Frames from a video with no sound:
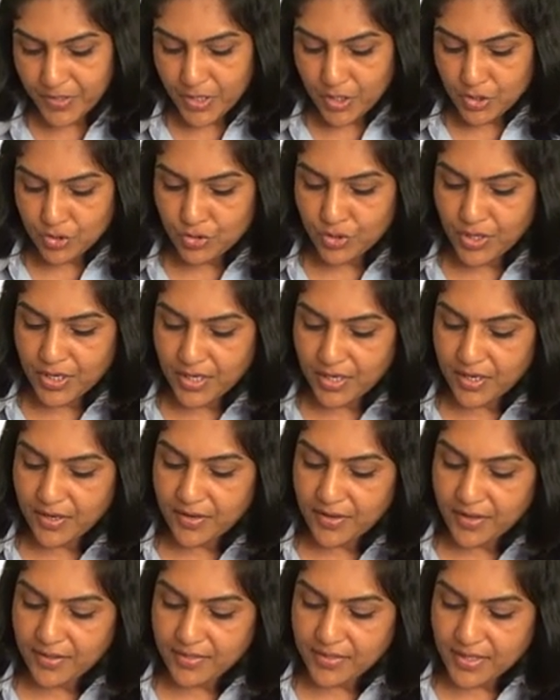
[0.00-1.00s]
So here
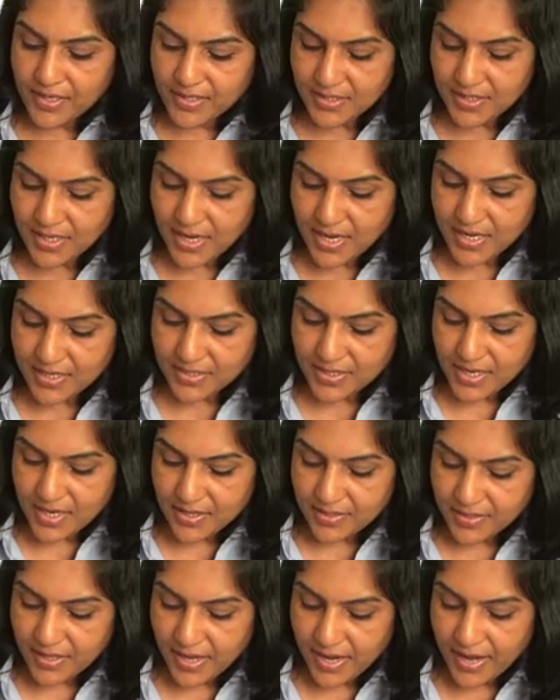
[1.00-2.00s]
in this case,
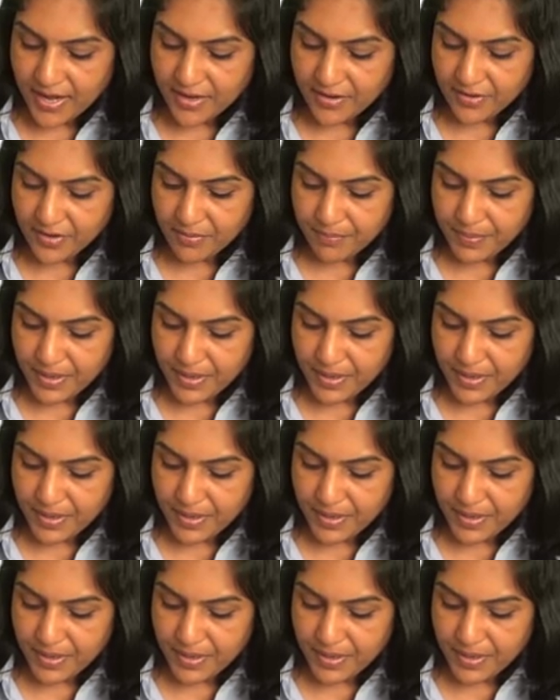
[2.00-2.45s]
the entry